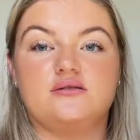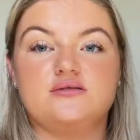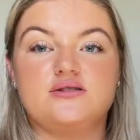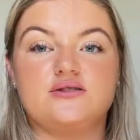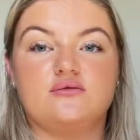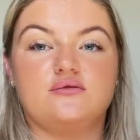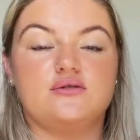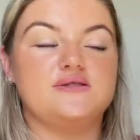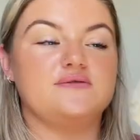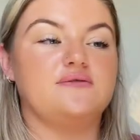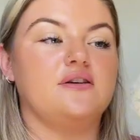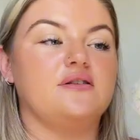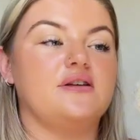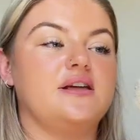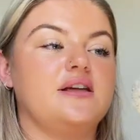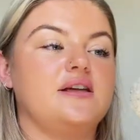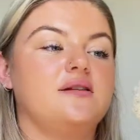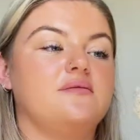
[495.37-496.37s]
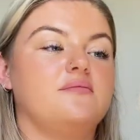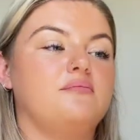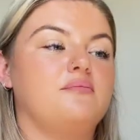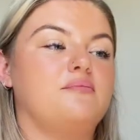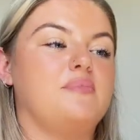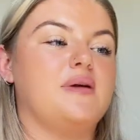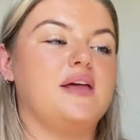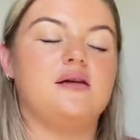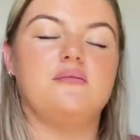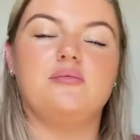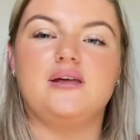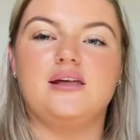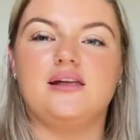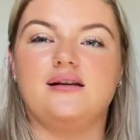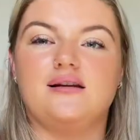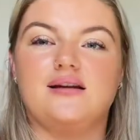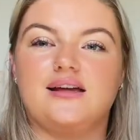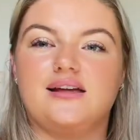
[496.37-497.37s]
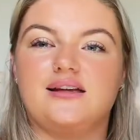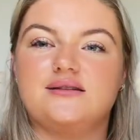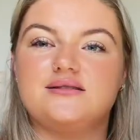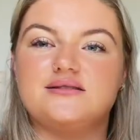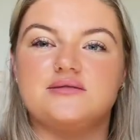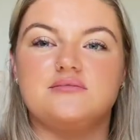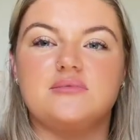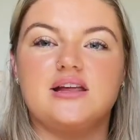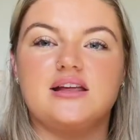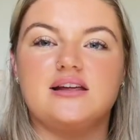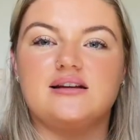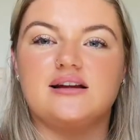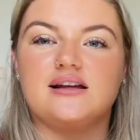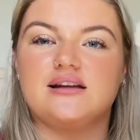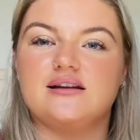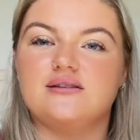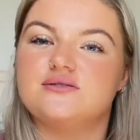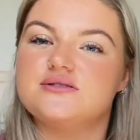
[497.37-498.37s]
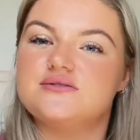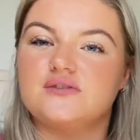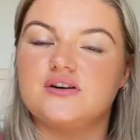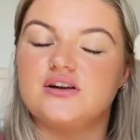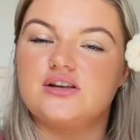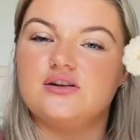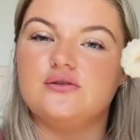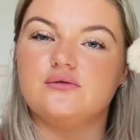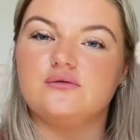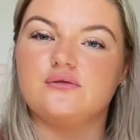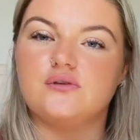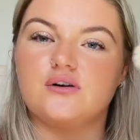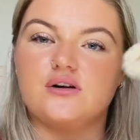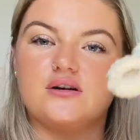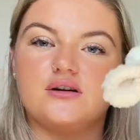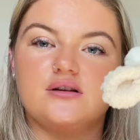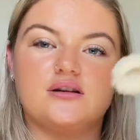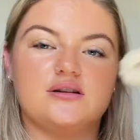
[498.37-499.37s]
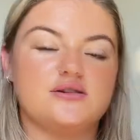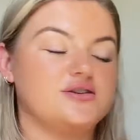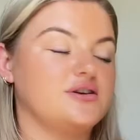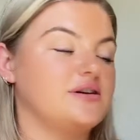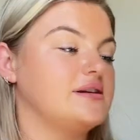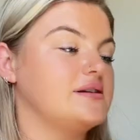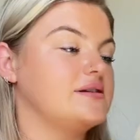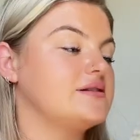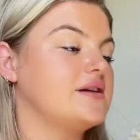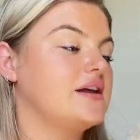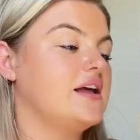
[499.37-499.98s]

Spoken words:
So it's very baby-like to me, like it looks very cute for a child,